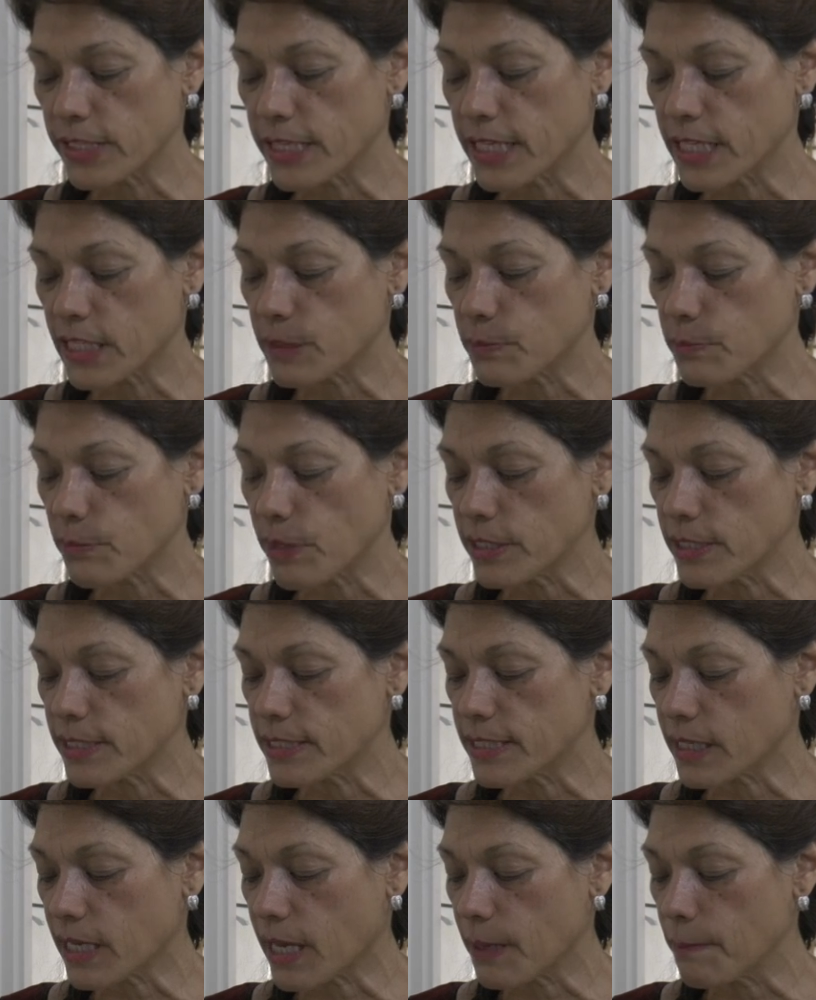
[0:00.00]
It
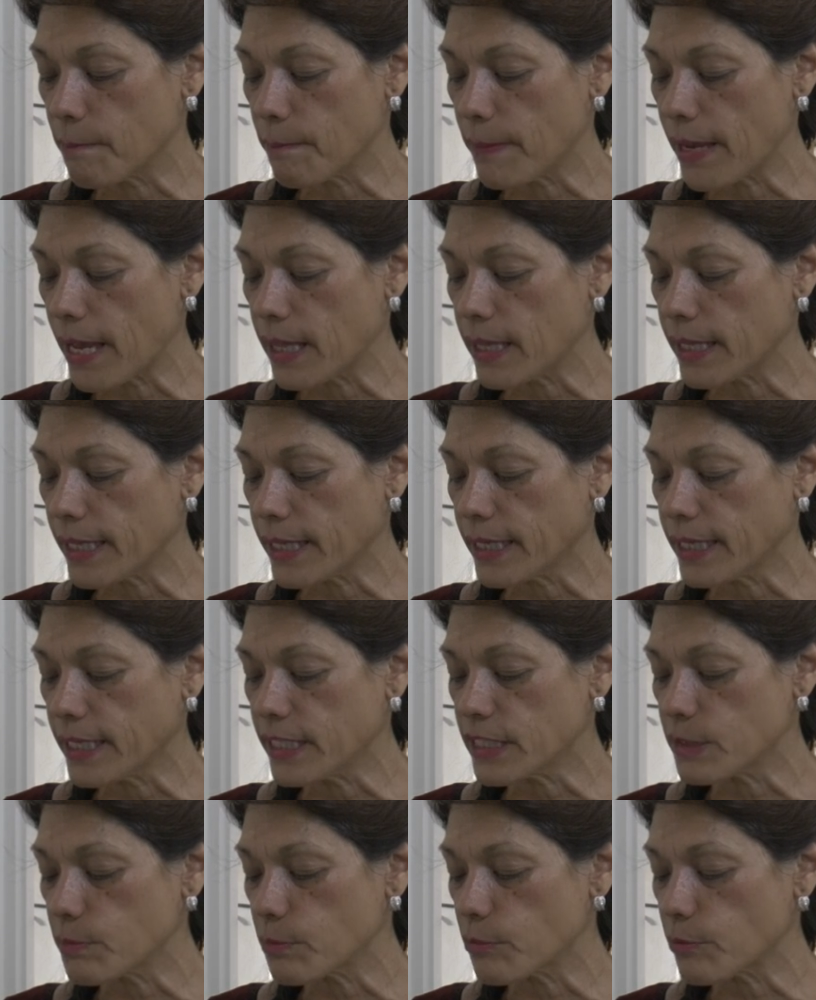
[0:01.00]
expresses a compelling,
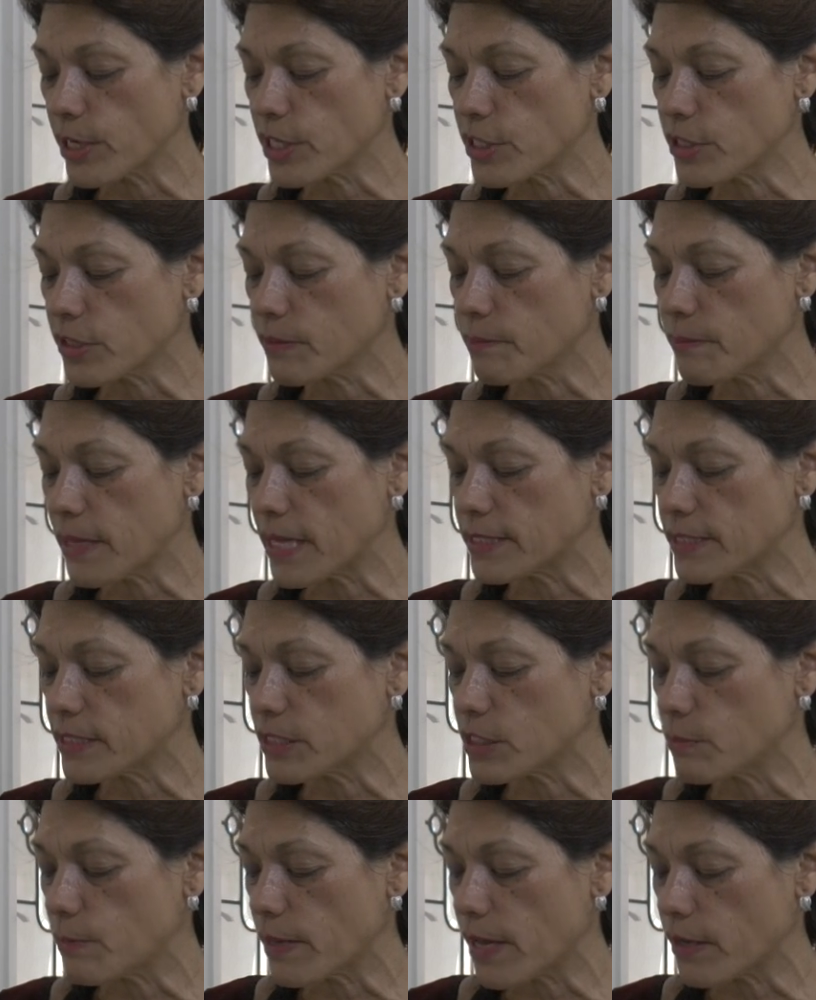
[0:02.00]
inspirational
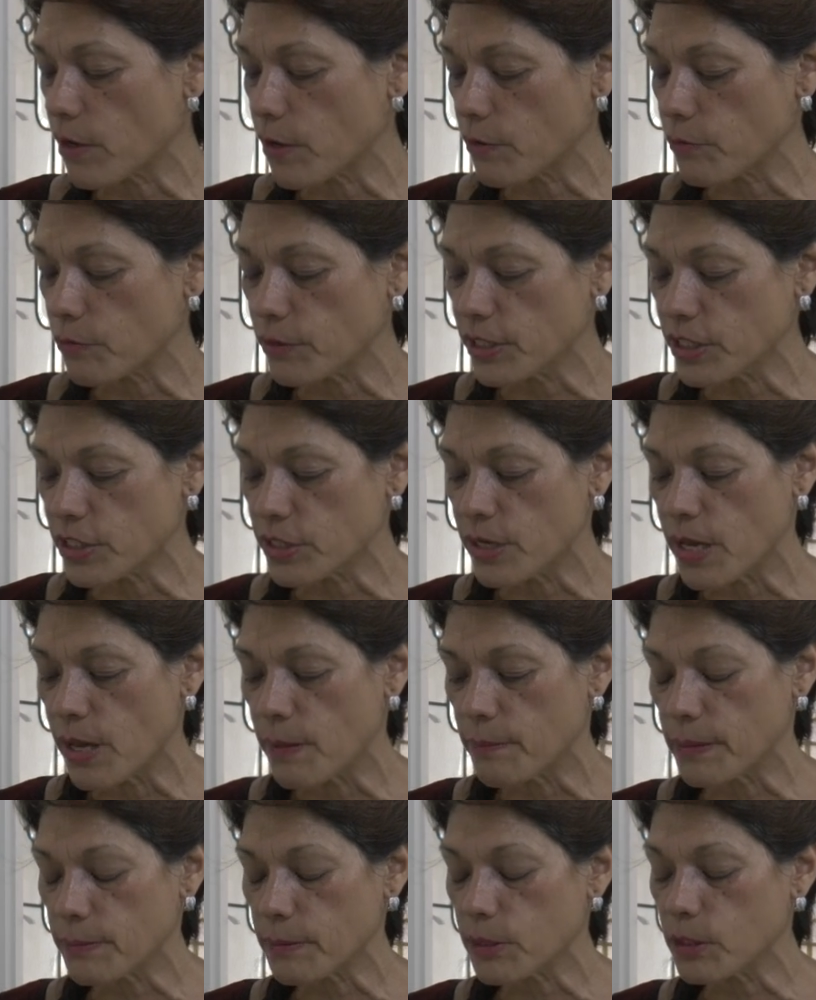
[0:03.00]
message about our rich
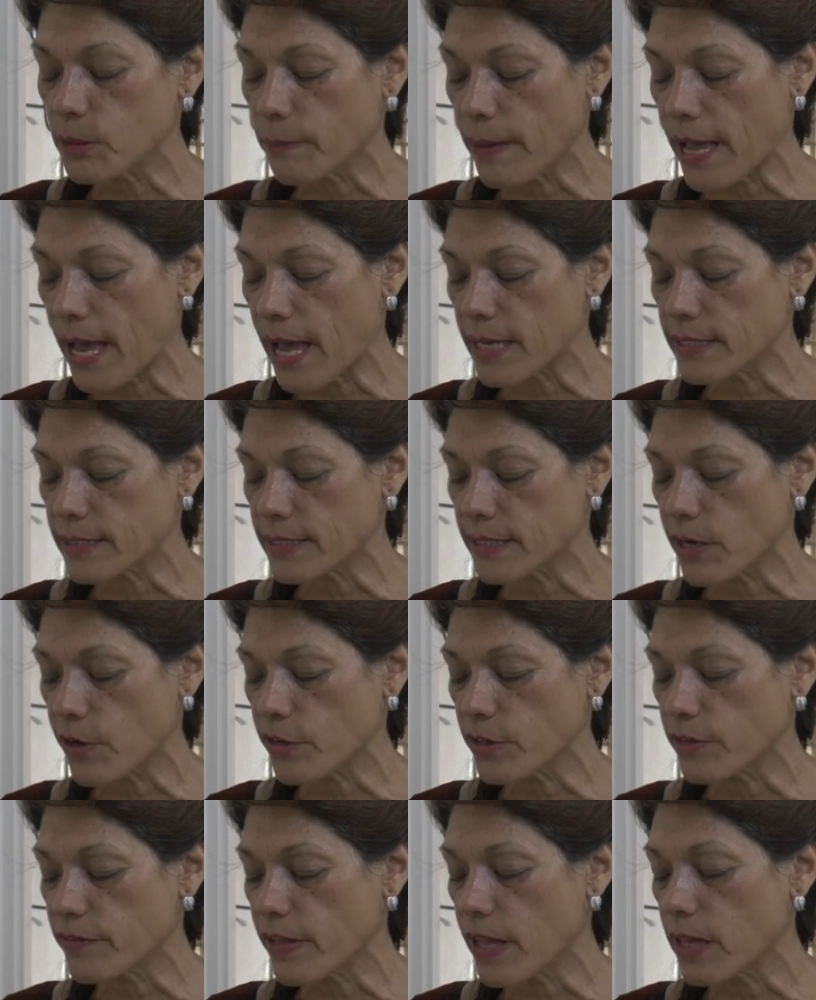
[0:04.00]
biblical past and our
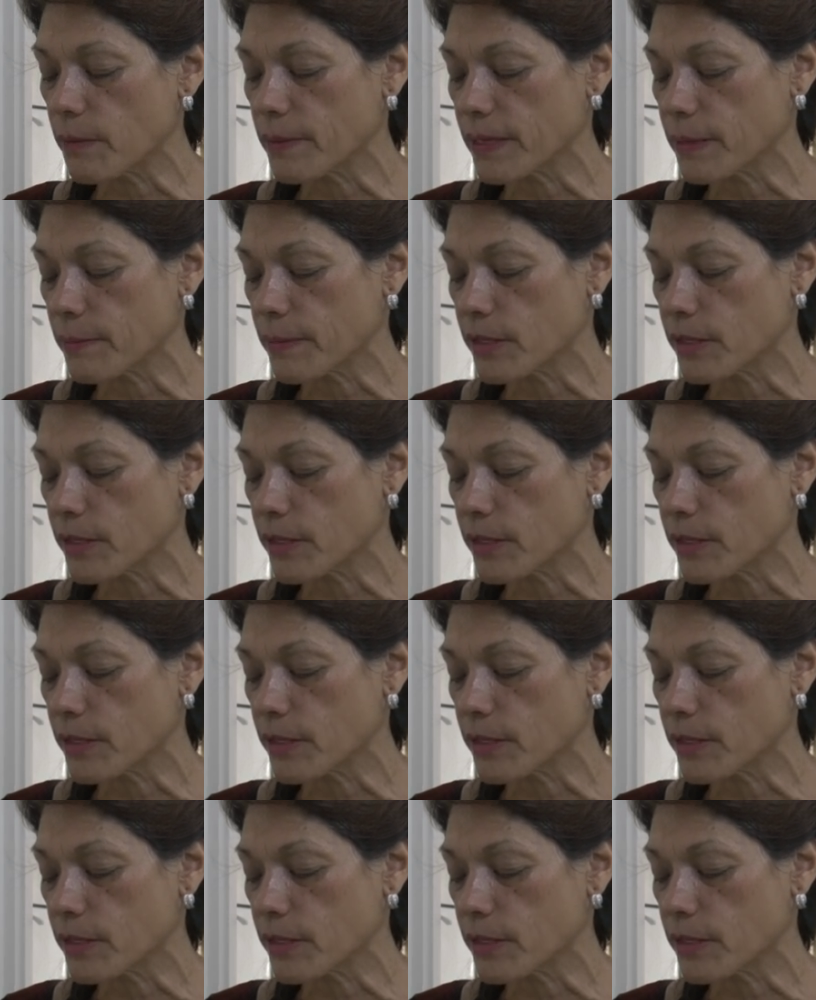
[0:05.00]
developing